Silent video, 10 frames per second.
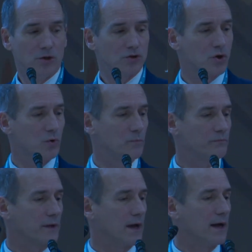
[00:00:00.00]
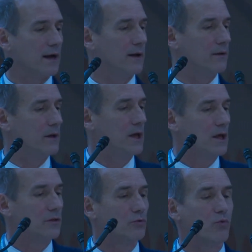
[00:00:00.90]
So
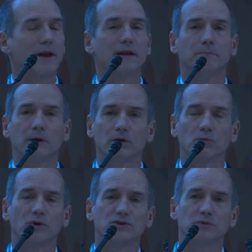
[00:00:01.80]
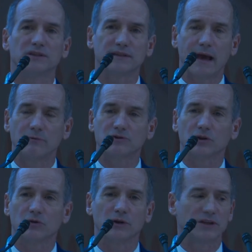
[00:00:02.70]
the run-in period was to establish the
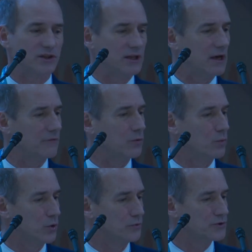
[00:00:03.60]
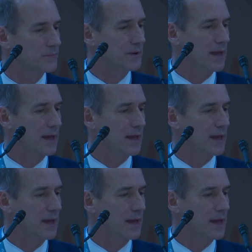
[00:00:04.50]
chronicity of the wounds,